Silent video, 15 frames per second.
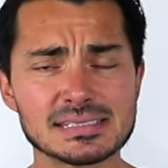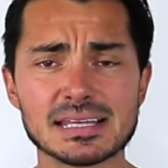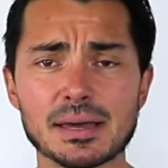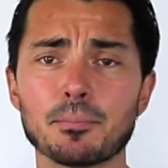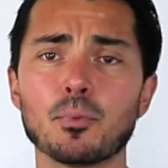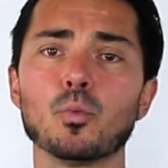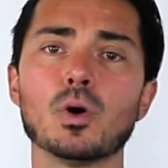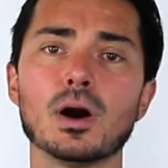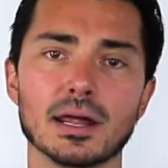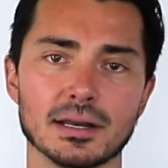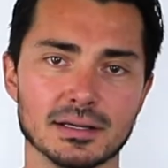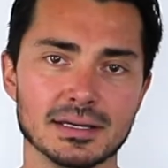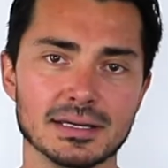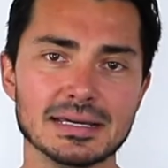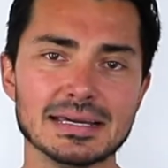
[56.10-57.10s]
Step 1.
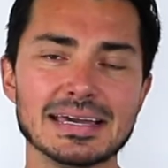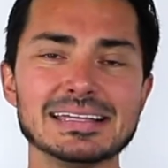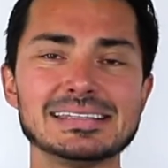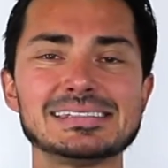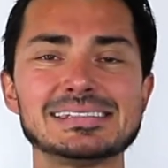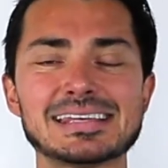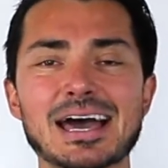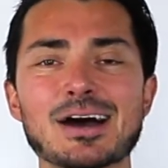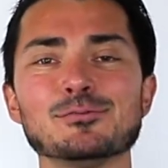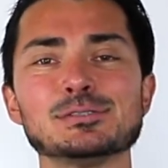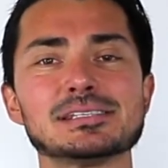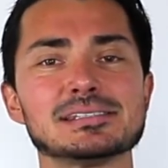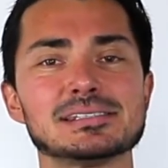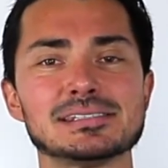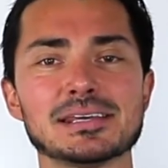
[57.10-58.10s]
It
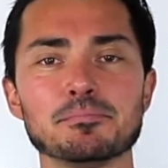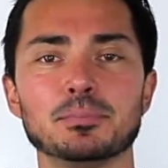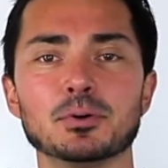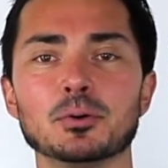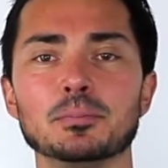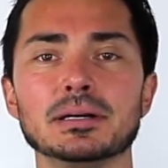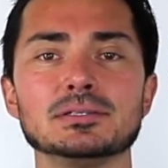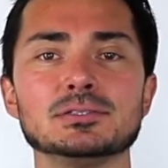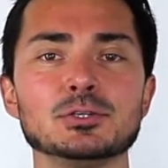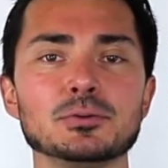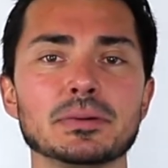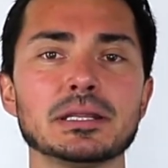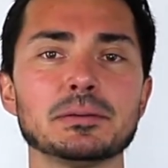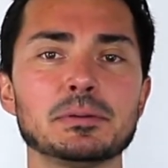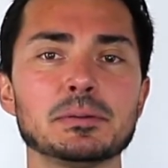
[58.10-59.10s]
sounds simple, but too
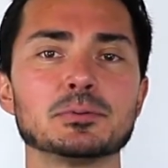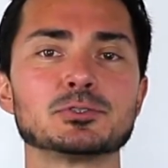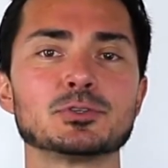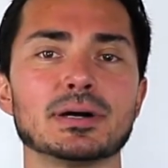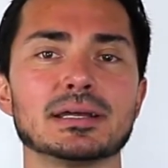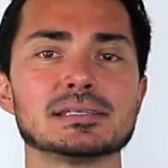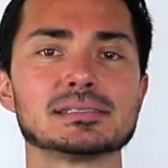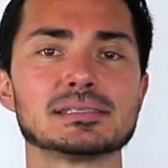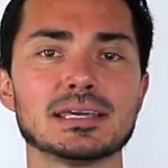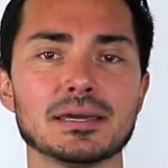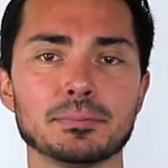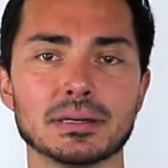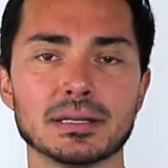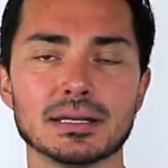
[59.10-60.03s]
many people try to skip